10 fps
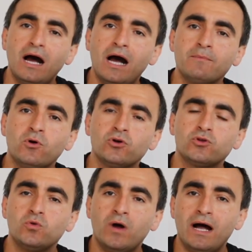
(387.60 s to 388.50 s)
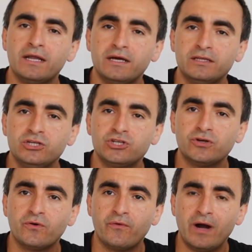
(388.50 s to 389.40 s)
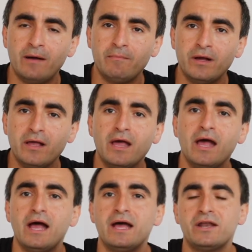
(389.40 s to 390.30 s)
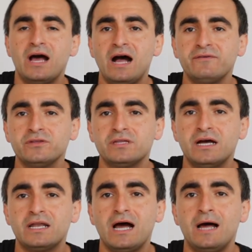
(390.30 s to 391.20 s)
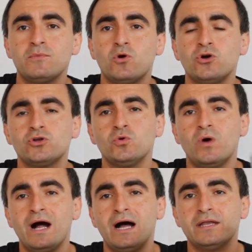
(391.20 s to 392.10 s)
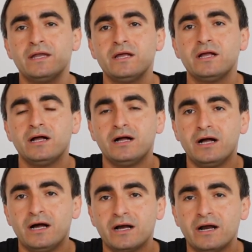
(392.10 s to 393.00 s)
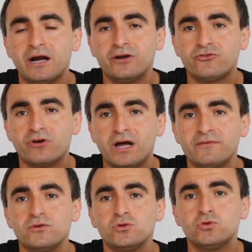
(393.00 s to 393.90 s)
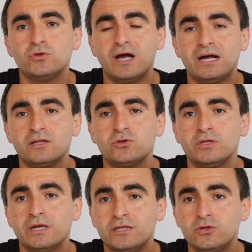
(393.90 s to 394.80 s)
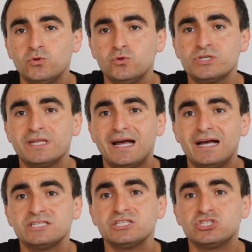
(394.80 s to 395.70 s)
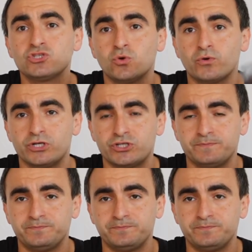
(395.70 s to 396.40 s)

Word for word: I'm going to add additional RAM, and after that I'm going to add a hard drive and use it as storage.